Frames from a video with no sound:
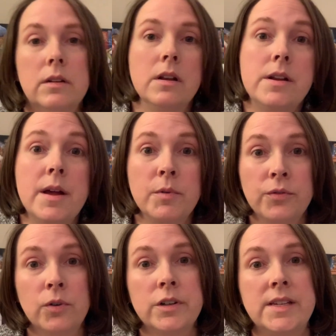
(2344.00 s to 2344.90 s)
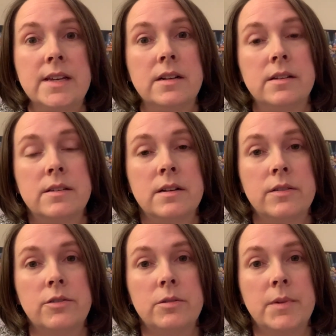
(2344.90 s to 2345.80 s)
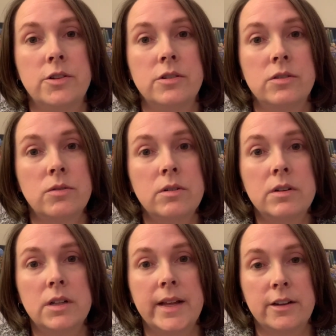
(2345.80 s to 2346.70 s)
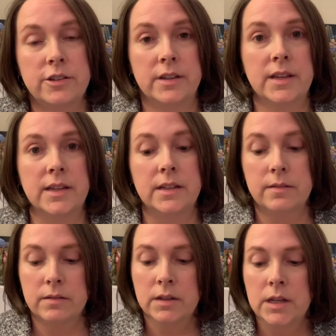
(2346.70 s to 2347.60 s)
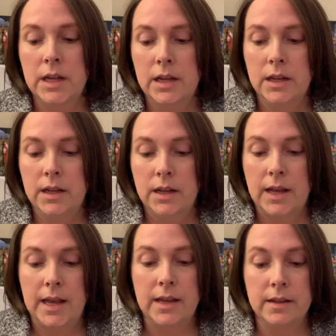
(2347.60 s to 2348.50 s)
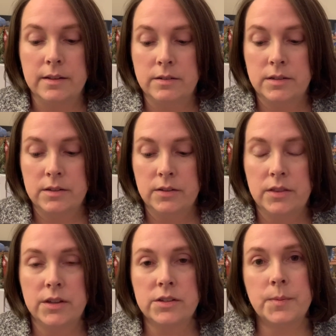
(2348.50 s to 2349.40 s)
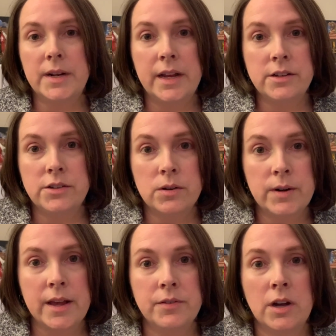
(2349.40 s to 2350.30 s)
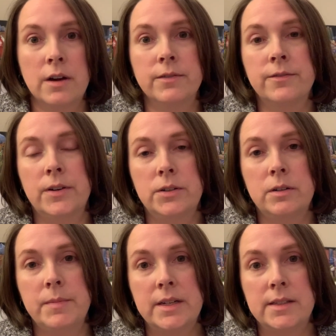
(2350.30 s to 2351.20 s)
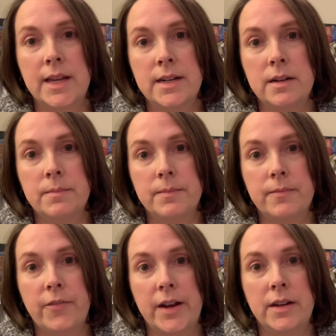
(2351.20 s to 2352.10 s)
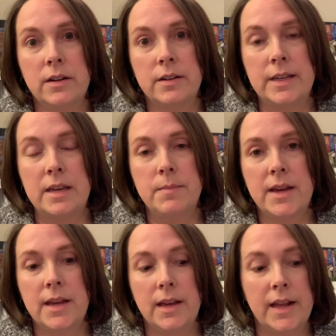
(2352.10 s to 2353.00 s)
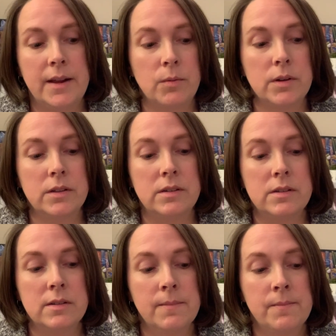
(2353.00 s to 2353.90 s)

number 14 is another Dimensions Gold collection kit. And this one I don't have a cover photo because I ended up finding it on eBay, and it wasn't